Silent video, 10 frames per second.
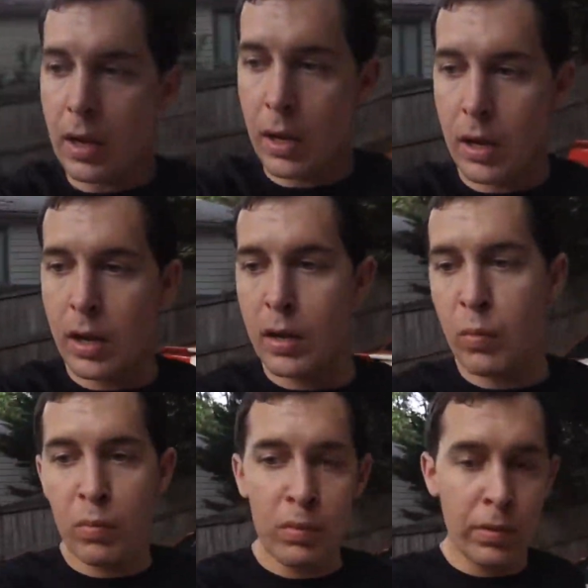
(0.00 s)

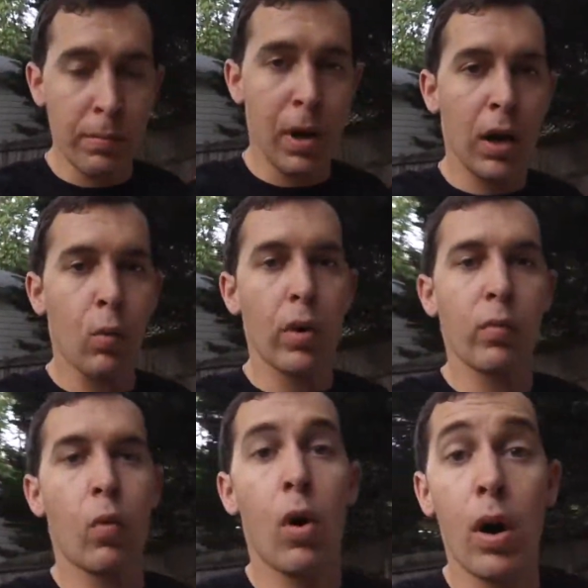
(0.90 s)
the Mach
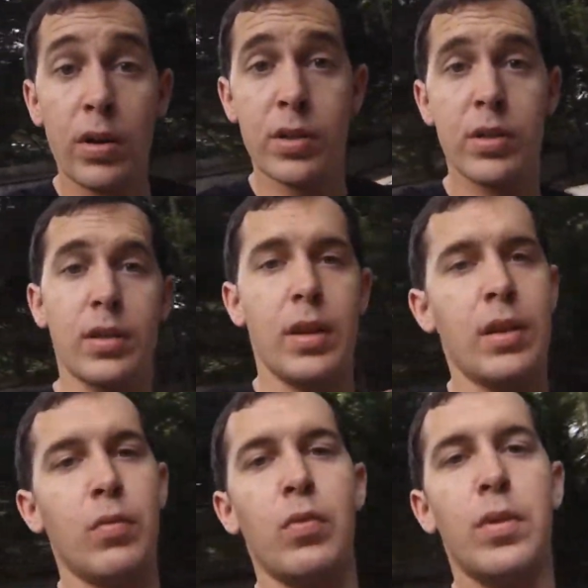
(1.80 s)
1 washed.
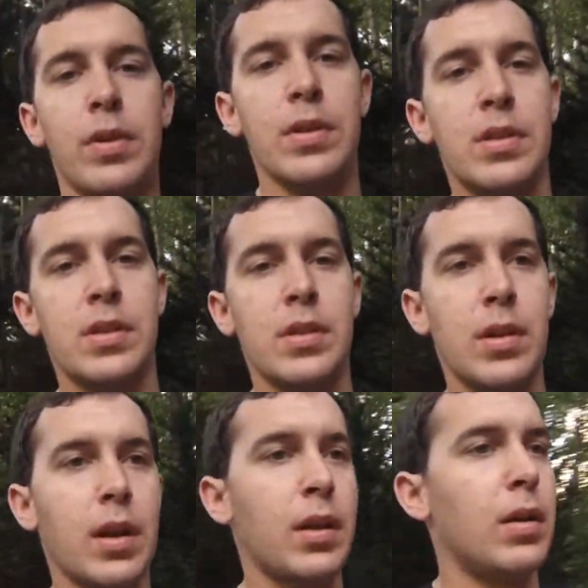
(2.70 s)
It was
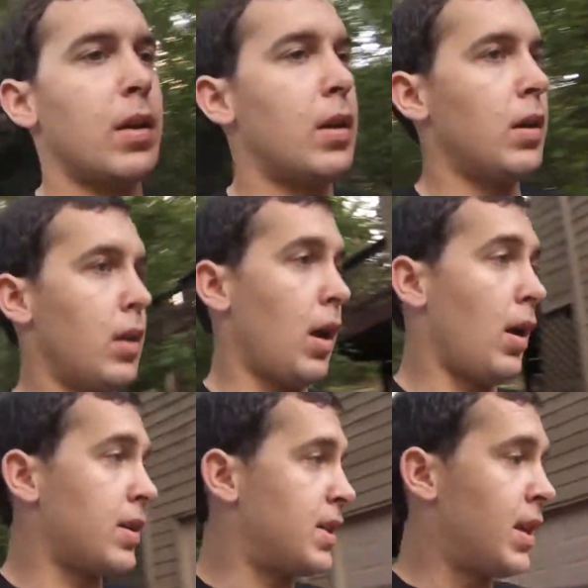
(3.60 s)

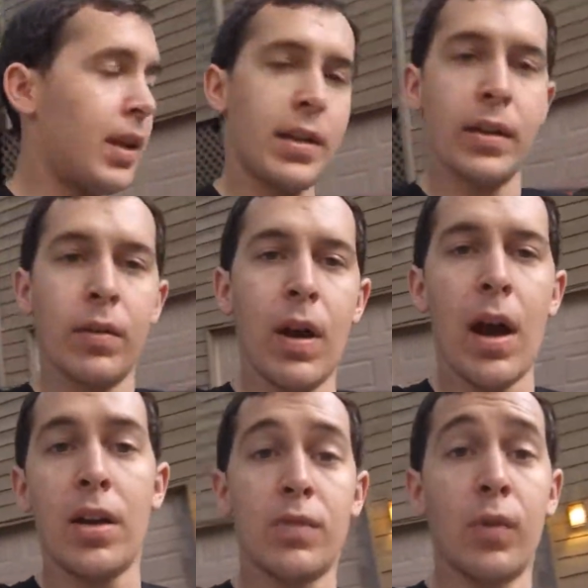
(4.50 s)
sitting in the
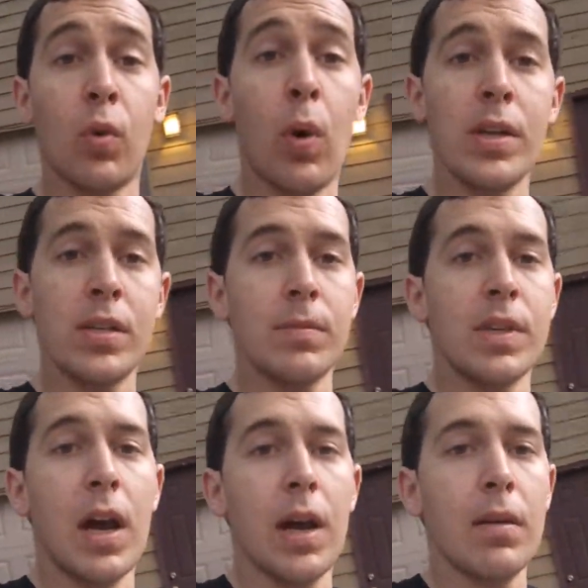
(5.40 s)
garage for quite some
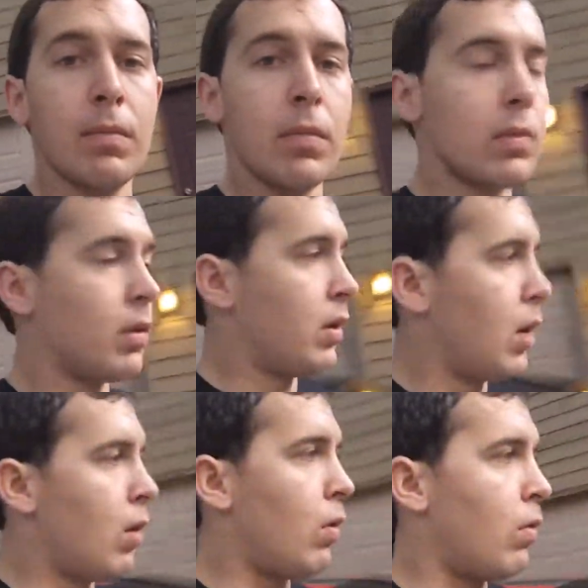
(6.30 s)
time.
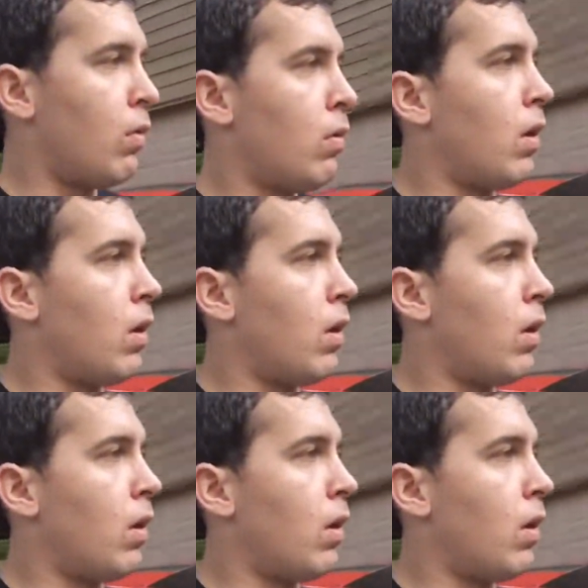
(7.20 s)
No